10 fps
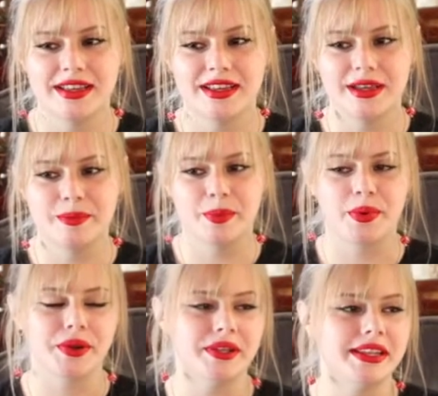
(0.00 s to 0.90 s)

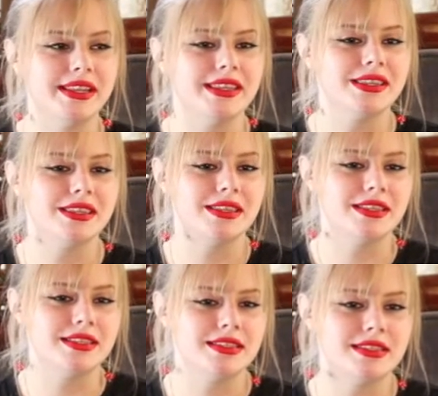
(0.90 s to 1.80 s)
important
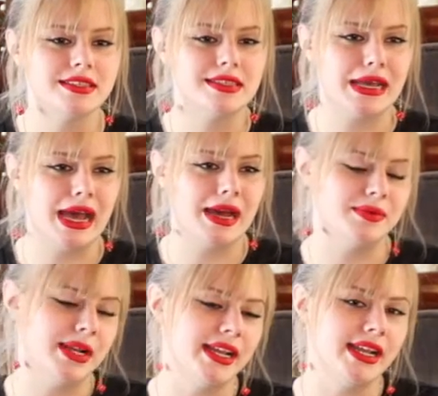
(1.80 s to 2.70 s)
to have
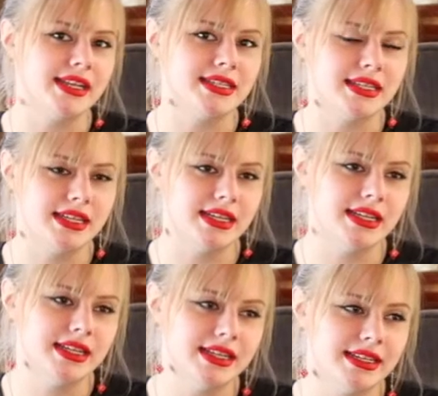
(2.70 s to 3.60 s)
it at 18
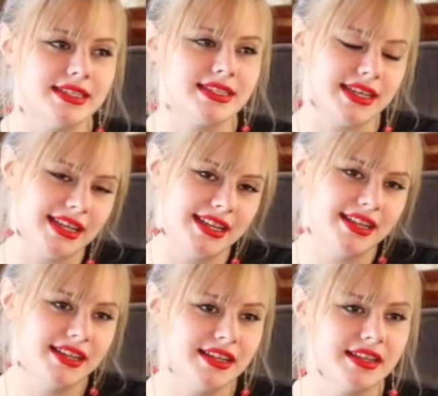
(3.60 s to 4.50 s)
instead.
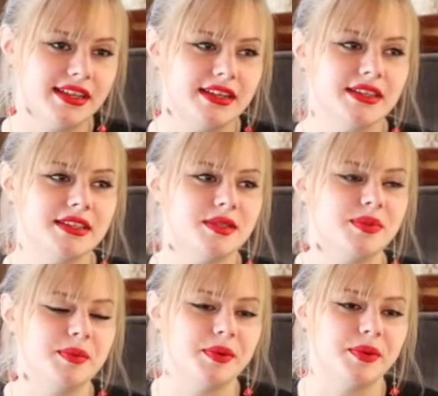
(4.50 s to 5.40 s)

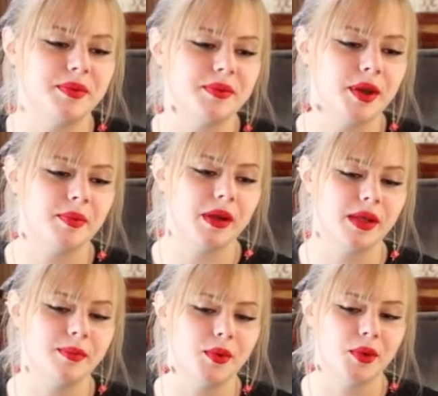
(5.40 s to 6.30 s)
People are
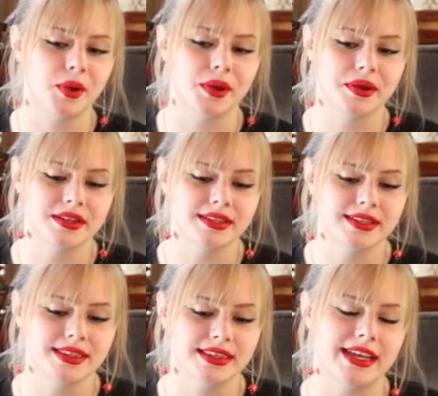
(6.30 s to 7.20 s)
probably more
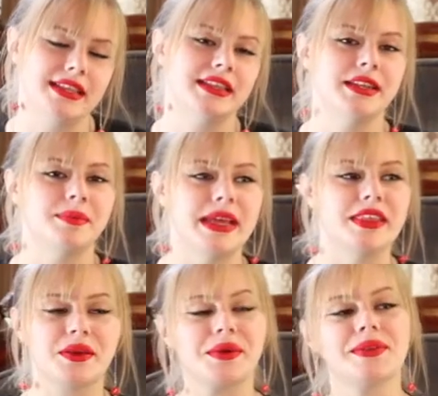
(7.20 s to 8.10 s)
likely to make
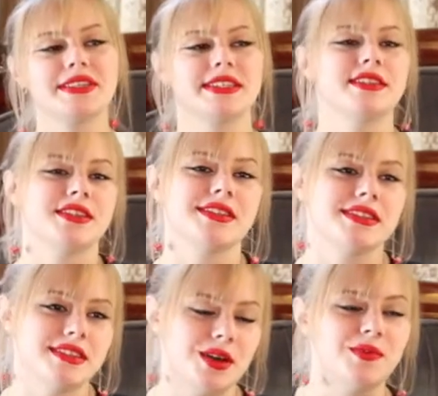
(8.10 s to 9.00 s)
their own
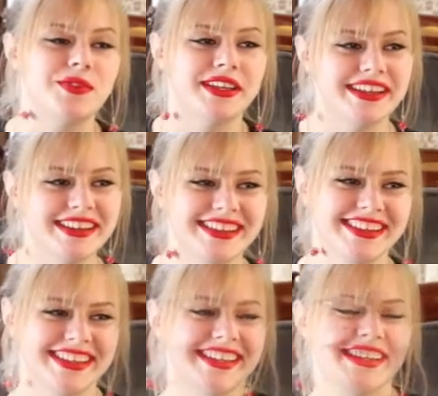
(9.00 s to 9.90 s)
decisions, hopefully.
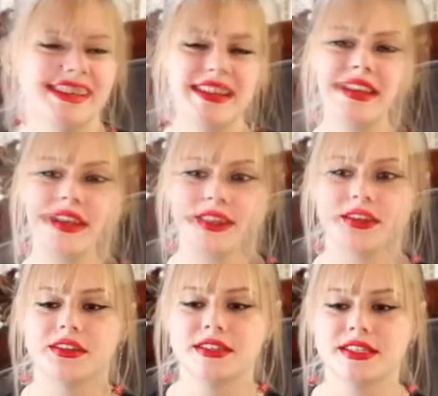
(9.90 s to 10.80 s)
Yeah,
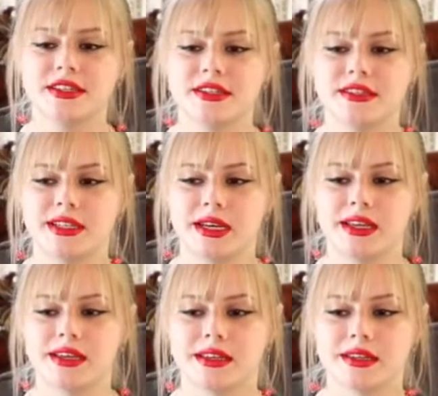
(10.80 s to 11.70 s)
there's still
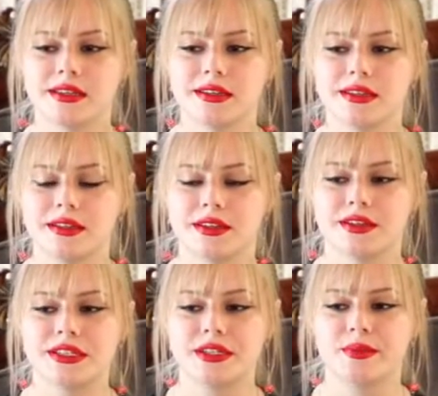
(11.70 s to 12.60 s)

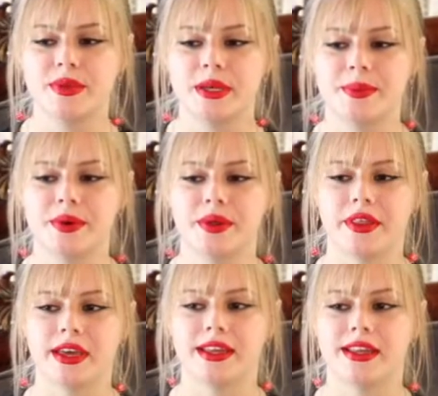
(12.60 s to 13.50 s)
people
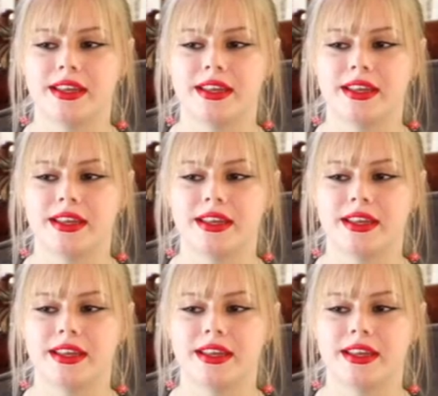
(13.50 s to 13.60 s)
that